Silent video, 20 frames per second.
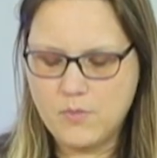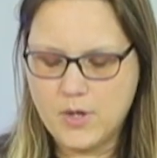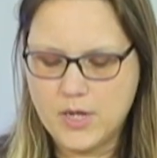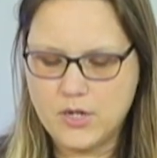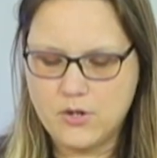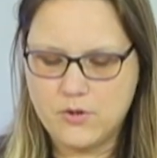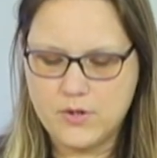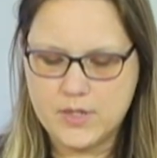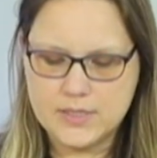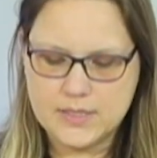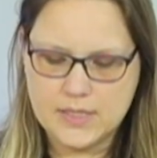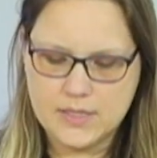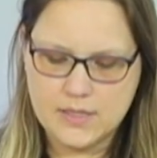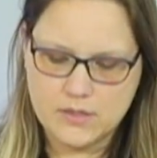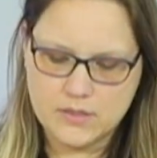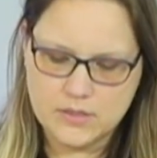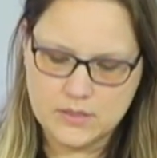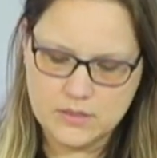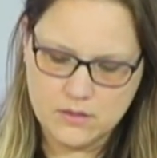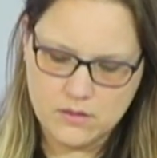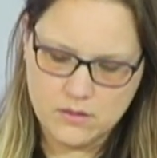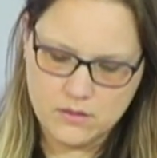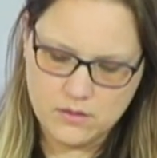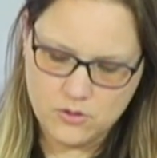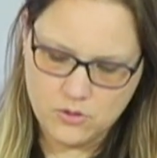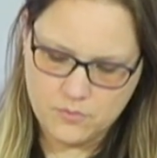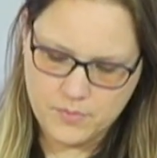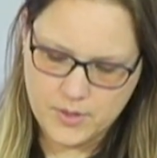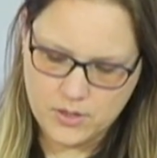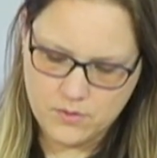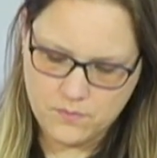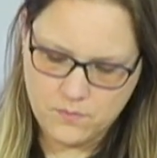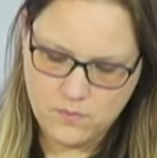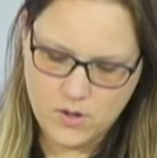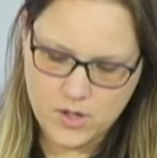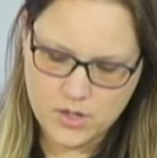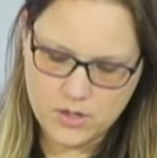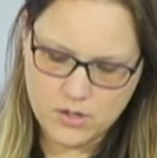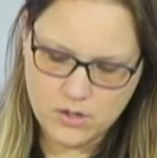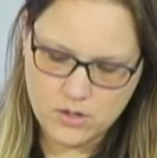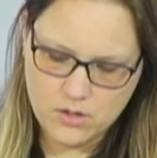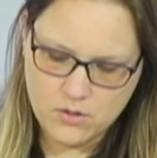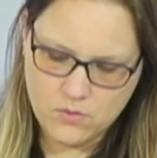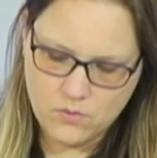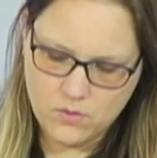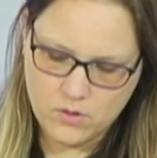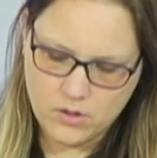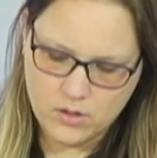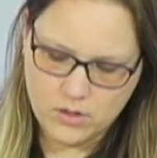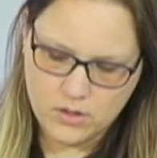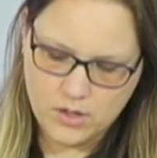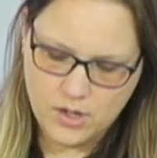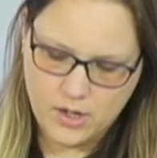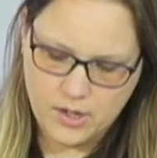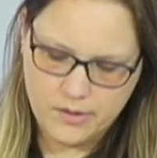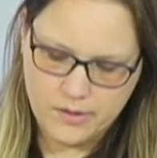might notice that there's still a little bit of water, or